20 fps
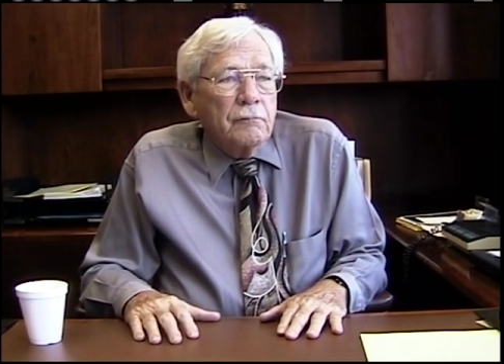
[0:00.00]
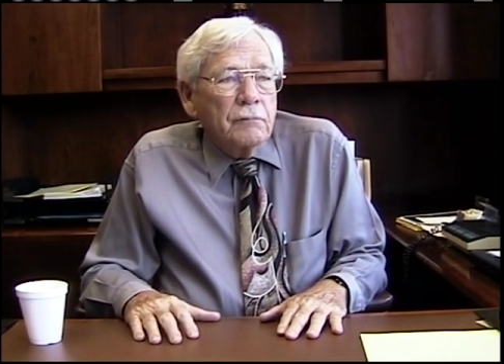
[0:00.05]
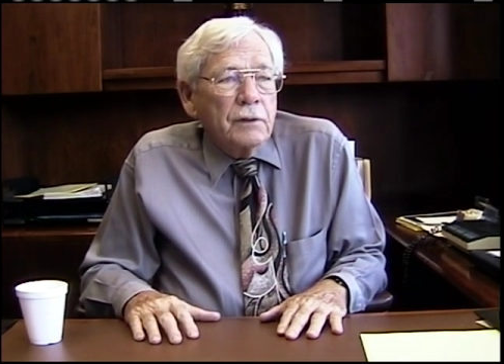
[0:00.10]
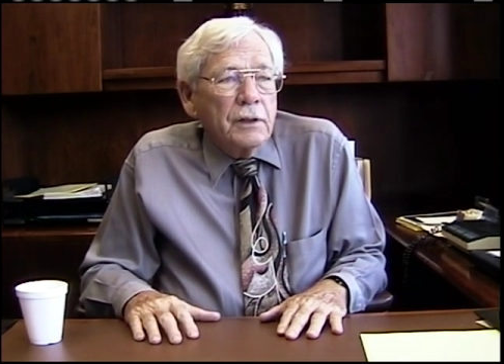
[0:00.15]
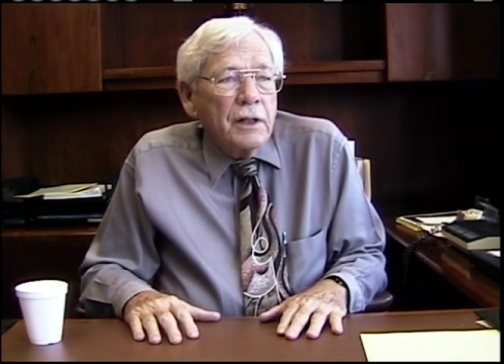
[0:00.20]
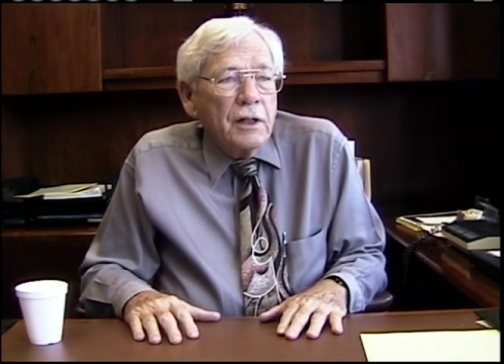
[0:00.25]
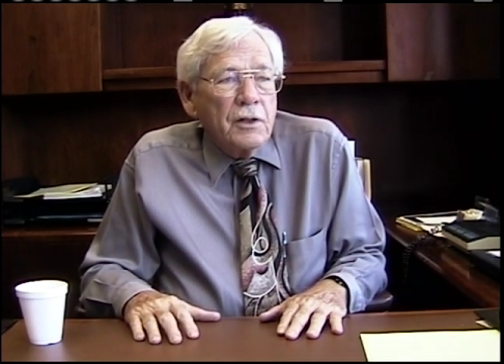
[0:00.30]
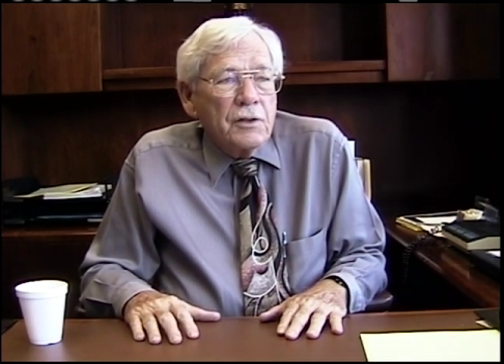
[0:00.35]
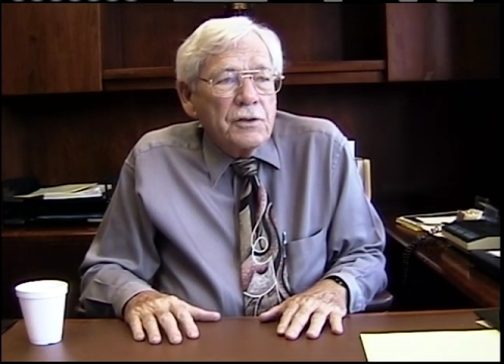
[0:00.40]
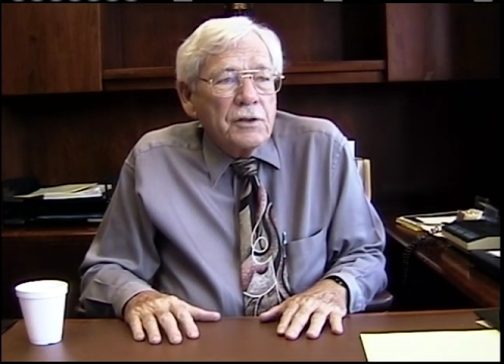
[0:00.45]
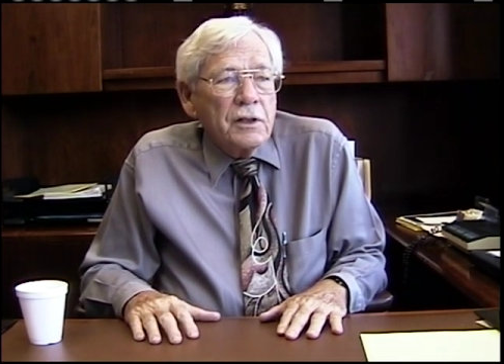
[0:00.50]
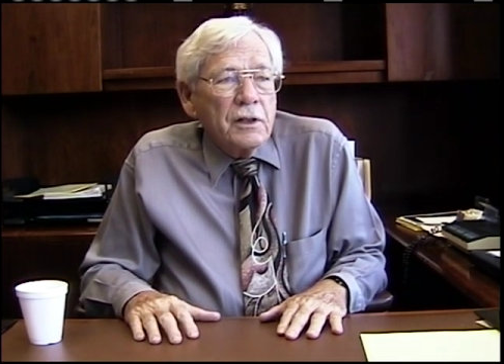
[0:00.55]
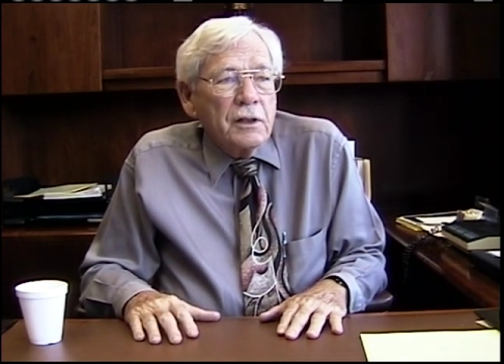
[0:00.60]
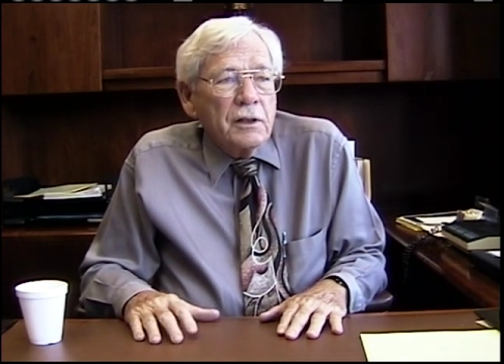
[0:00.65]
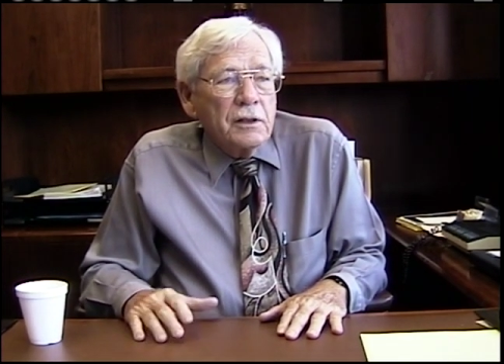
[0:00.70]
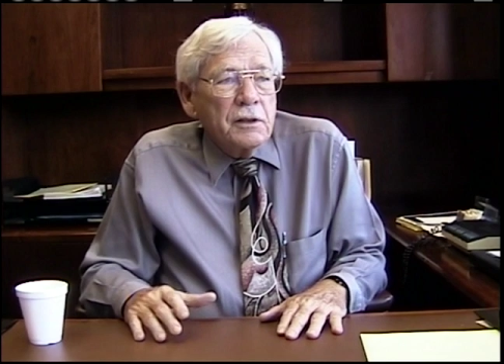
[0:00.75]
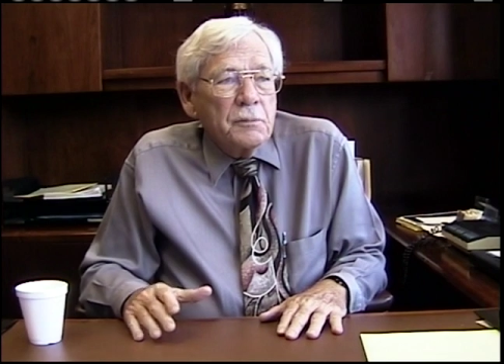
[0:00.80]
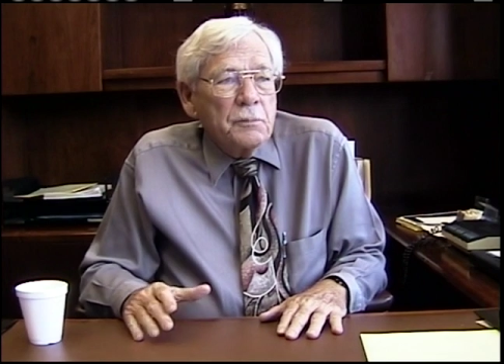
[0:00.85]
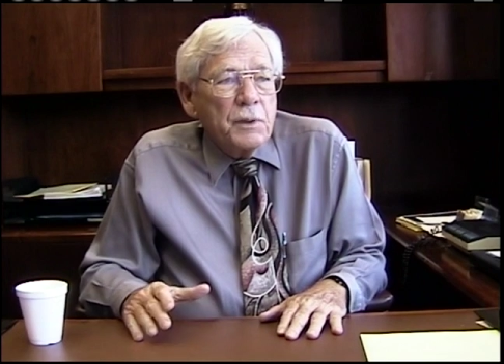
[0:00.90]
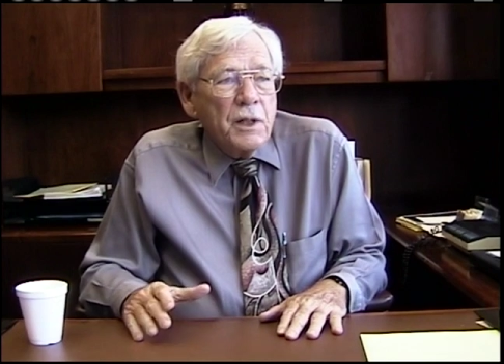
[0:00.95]

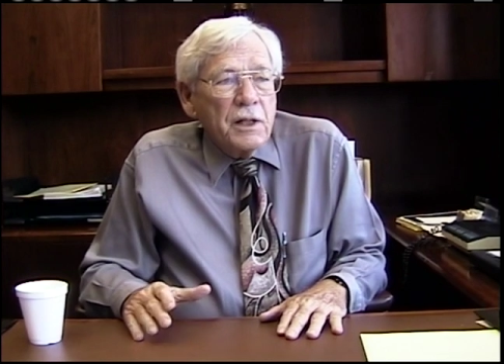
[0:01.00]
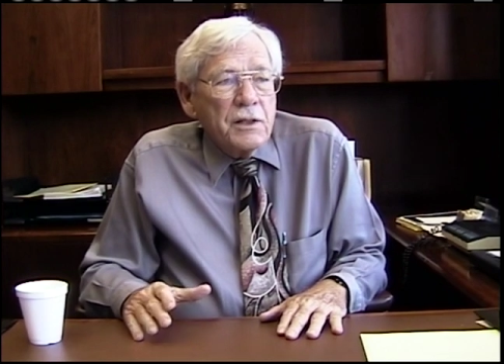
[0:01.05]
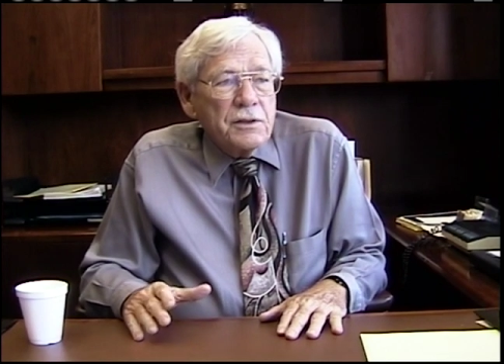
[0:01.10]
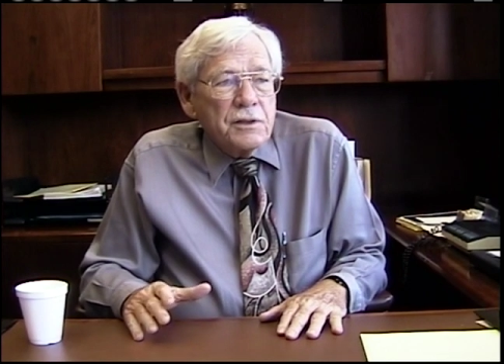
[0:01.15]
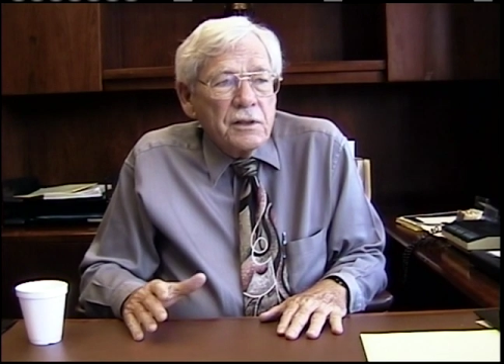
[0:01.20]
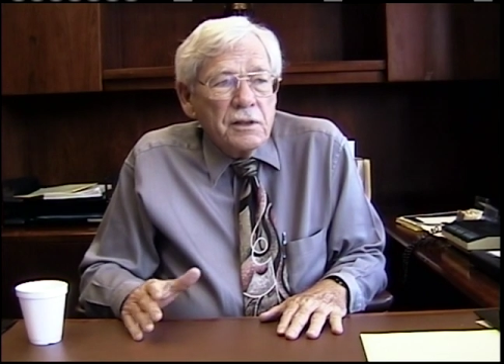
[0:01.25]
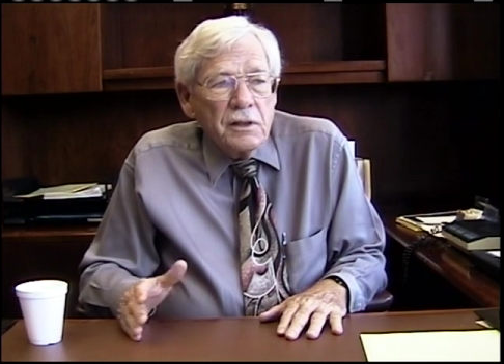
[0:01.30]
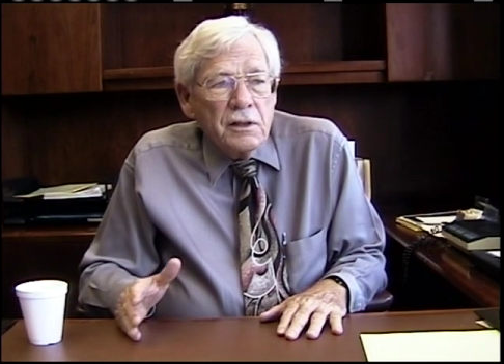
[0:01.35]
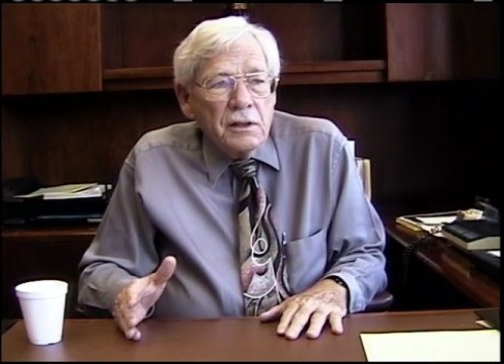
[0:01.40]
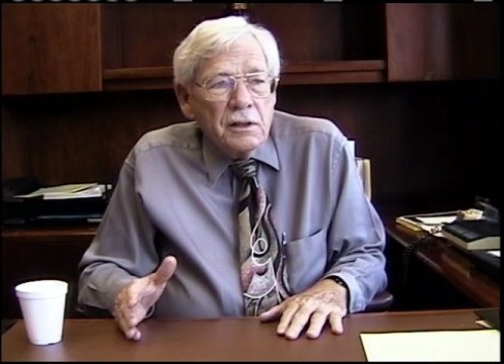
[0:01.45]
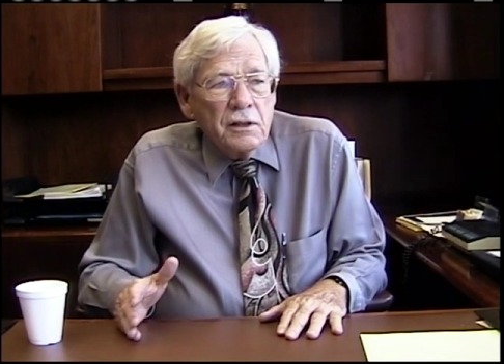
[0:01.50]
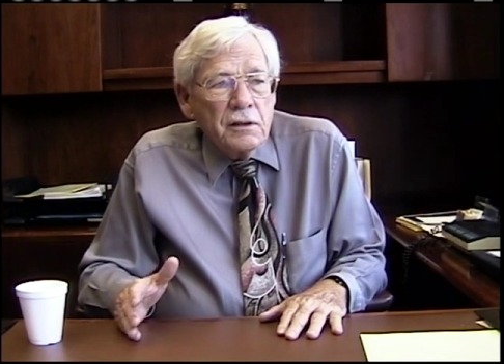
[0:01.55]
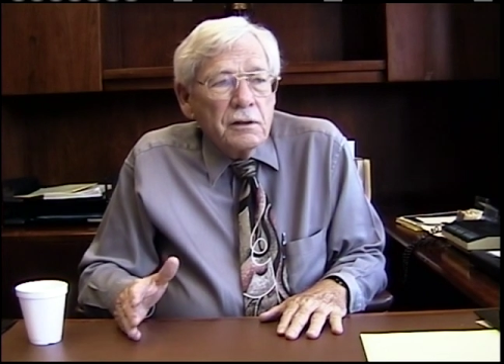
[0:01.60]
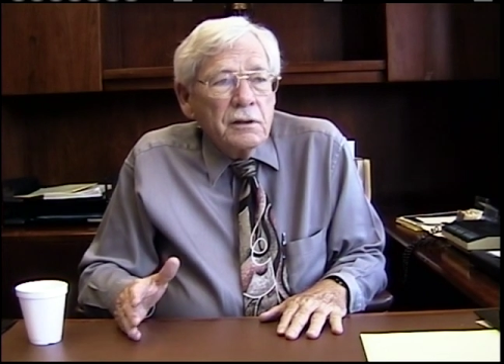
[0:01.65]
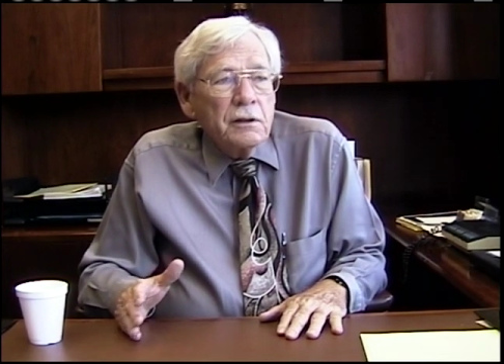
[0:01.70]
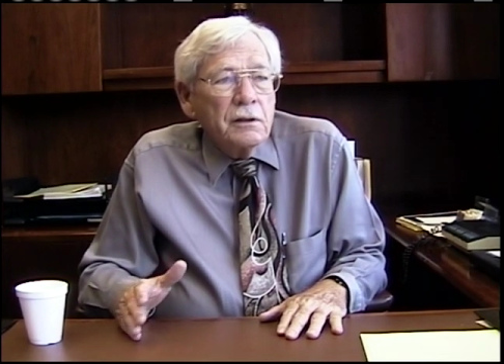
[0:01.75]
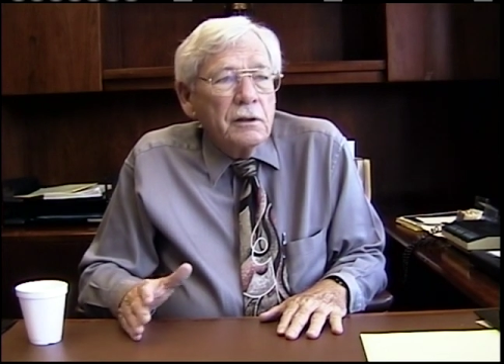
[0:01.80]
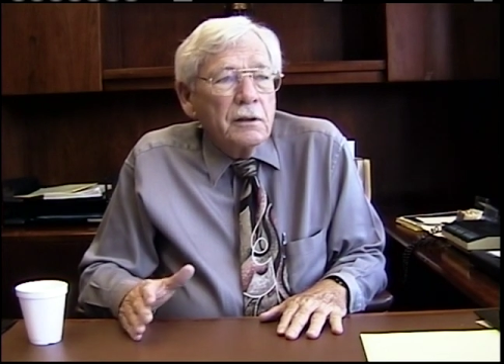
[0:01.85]
Caltech in Pasadena,